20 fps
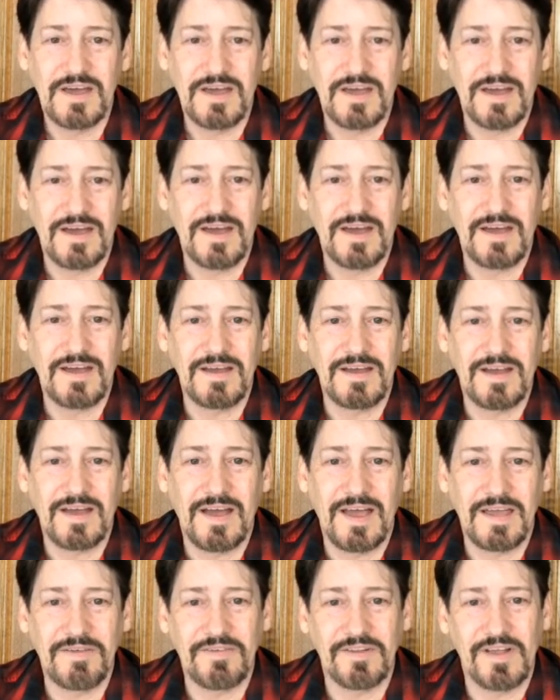
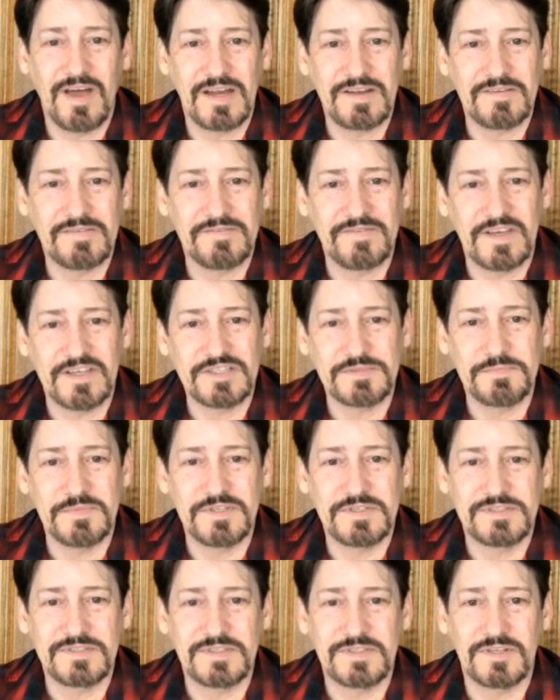I have a lot of
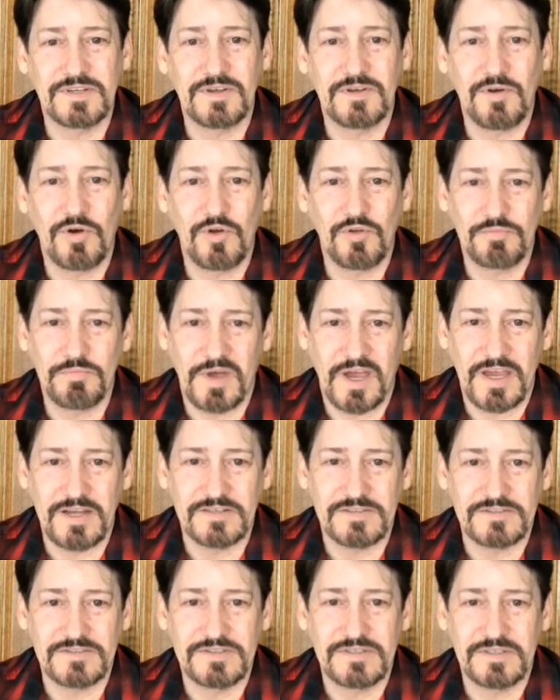investments in gold
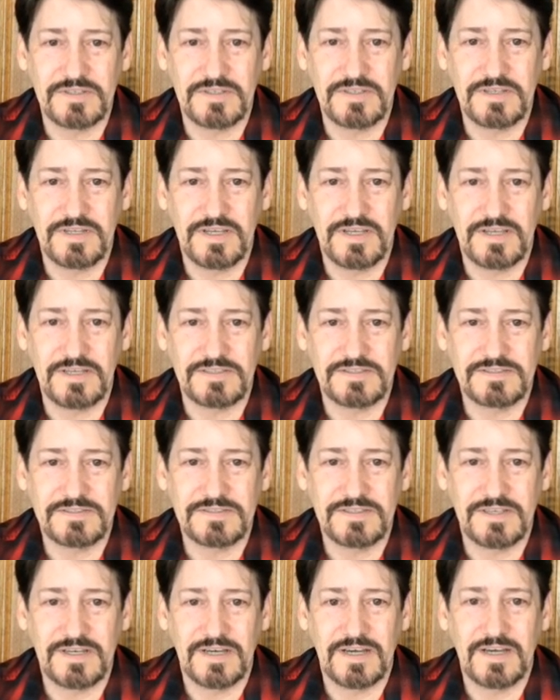miners,
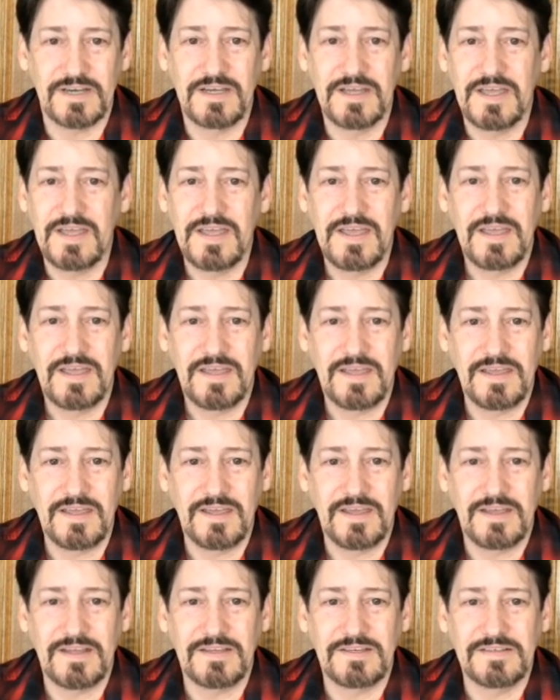yes,
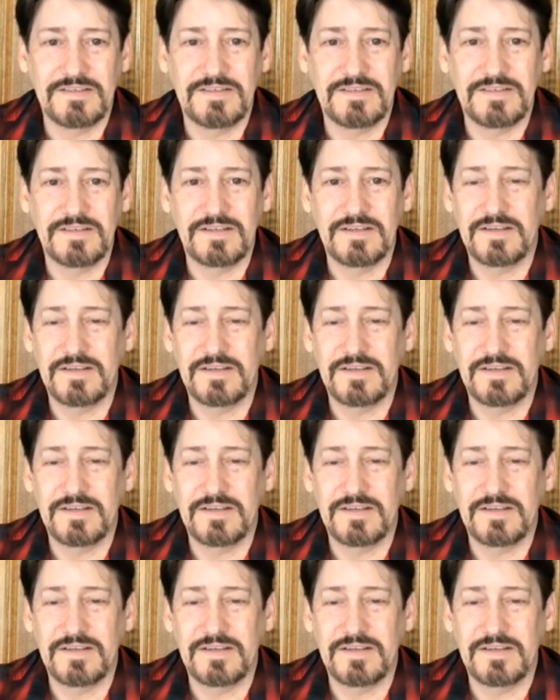and